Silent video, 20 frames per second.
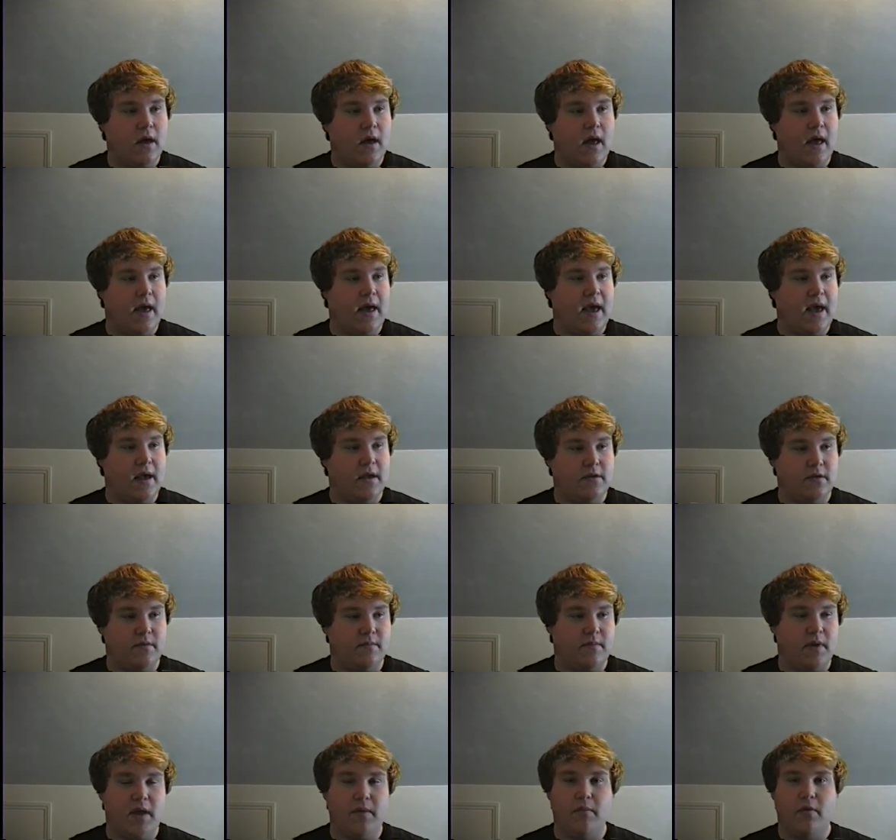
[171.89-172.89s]
I asked some
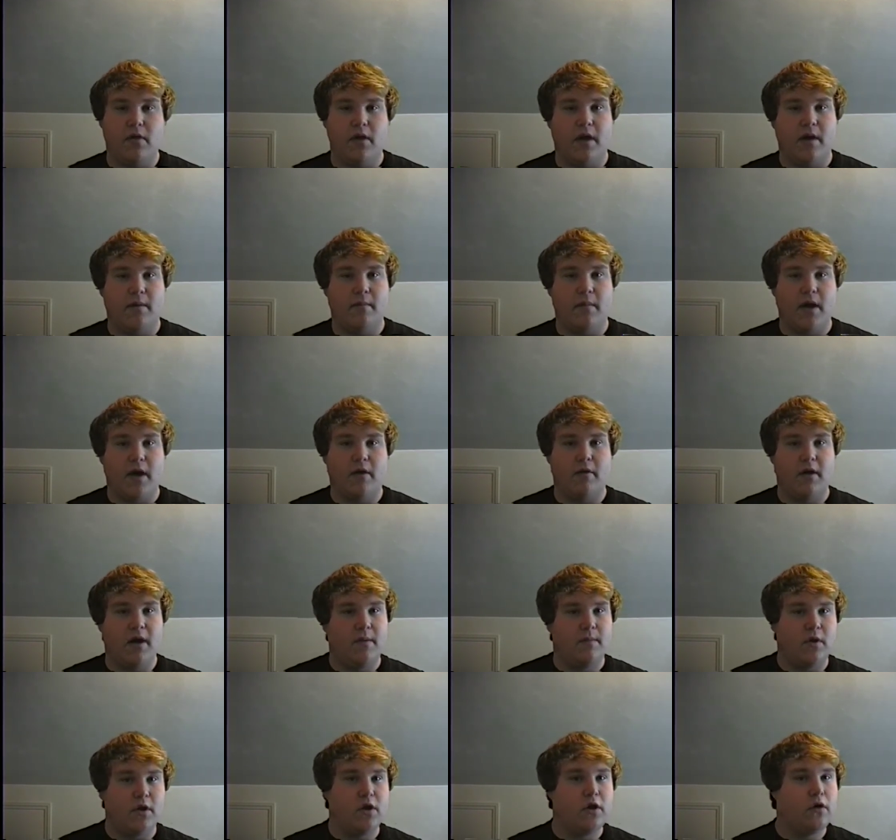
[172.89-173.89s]
people that my
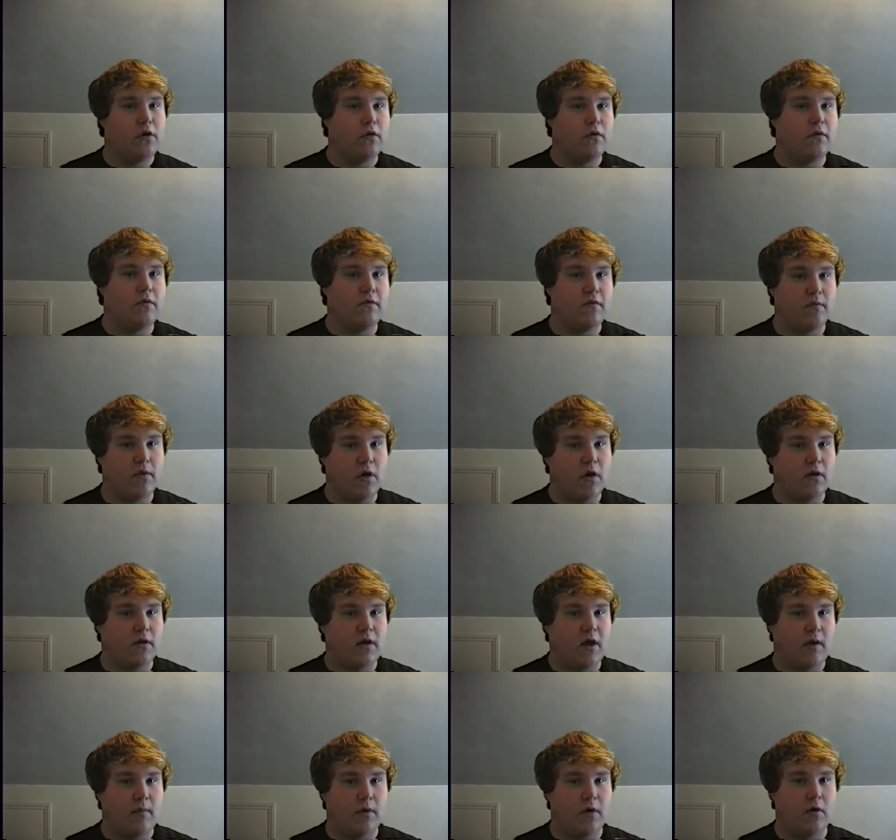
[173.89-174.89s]
grandma knew from a long
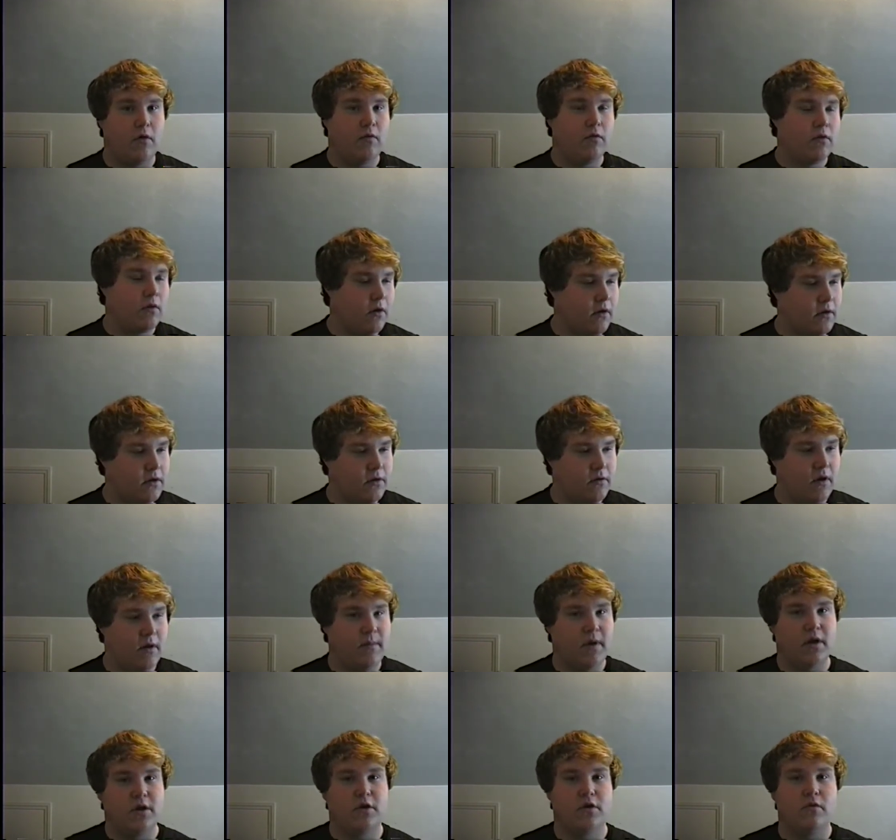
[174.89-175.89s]
time ago, long story
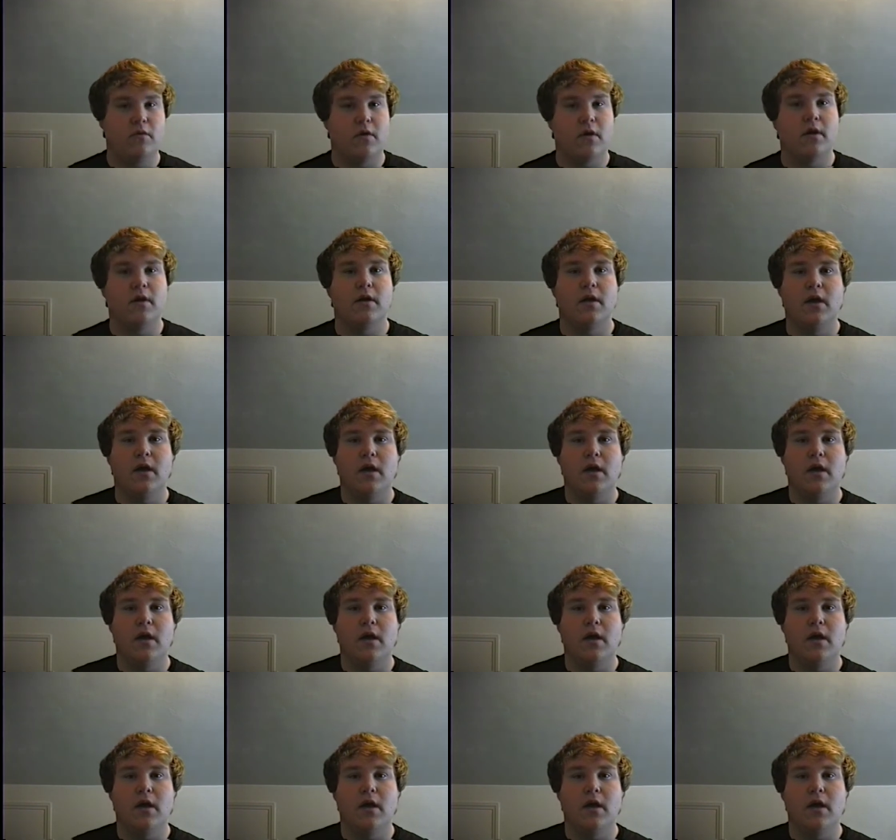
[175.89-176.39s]
made short.